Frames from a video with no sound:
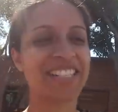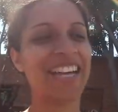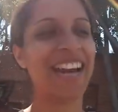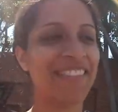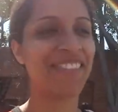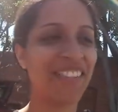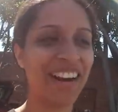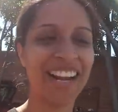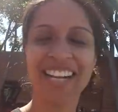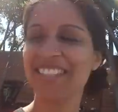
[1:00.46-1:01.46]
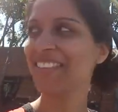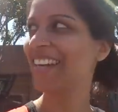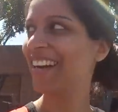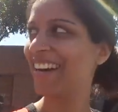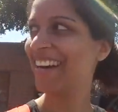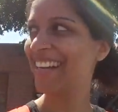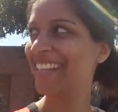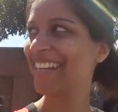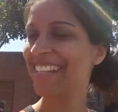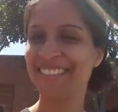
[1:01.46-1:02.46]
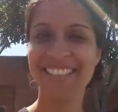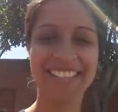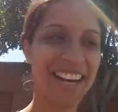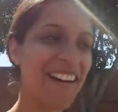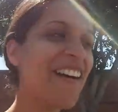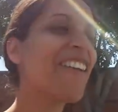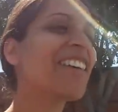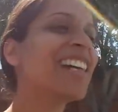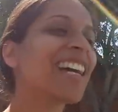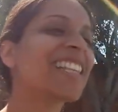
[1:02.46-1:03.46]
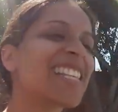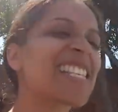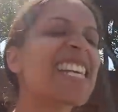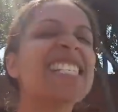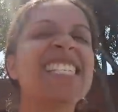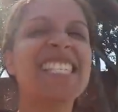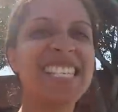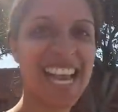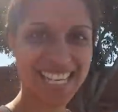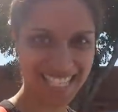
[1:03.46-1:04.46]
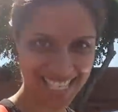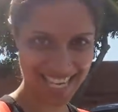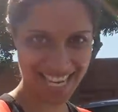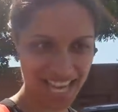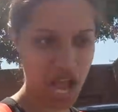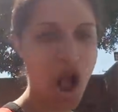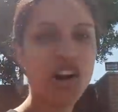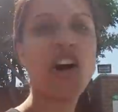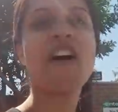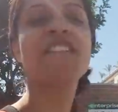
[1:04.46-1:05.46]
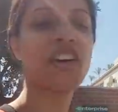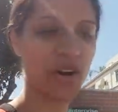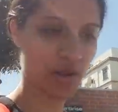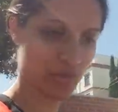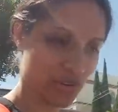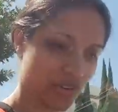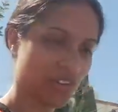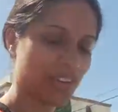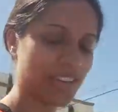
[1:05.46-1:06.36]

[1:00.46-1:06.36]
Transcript: we're standing in front of our luxury car. That's what's up. We got this sexy convertible.